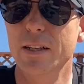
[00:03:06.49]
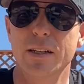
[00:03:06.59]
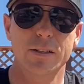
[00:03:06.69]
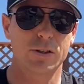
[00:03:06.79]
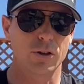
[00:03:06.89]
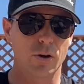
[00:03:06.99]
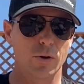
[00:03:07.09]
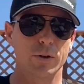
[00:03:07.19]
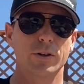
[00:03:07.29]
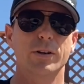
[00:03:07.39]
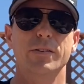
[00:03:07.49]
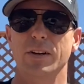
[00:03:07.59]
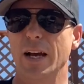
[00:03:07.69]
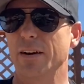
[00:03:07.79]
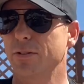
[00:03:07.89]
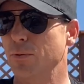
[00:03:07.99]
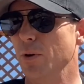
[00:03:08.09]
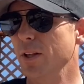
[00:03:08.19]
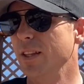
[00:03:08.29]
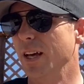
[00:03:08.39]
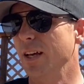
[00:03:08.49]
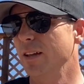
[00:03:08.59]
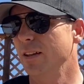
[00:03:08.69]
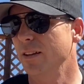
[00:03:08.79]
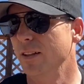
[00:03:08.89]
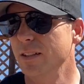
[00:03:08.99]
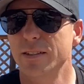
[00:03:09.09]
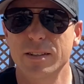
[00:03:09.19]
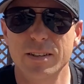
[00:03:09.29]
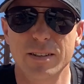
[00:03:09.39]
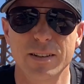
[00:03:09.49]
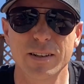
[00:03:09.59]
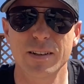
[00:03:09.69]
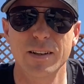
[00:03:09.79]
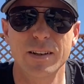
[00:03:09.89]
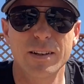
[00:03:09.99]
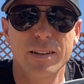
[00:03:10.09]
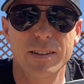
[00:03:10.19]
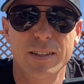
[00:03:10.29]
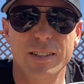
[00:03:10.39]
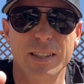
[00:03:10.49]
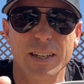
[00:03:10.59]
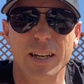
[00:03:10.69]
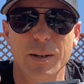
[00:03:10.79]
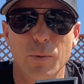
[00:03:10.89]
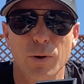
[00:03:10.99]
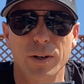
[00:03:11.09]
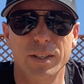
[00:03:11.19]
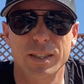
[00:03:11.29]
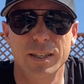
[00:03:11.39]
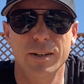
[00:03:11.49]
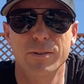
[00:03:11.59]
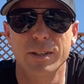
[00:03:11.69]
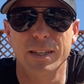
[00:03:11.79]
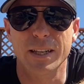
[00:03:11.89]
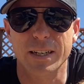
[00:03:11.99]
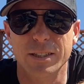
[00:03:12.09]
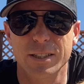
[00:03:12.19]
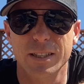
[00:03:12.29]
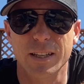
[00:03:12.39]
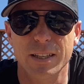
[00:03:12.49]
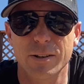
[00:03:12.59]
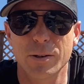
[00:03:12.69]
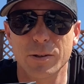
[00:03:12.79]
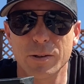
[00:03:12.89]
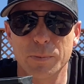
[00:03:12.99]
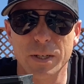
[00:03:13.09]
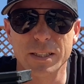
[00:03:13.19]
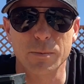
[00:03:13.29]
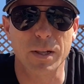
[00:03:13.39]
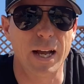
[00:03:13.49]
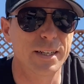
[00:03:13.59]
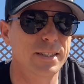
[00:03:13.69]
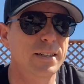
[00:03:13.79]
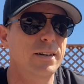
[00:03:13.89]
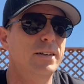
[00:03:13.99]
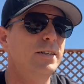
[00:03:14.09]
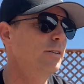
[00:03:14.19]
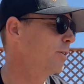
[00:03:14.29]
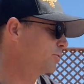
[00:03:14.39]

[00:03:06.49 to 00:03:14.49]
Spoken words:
so you don't even have to run this thing anymore. It's literally like just a little piece of plastic on here. I'll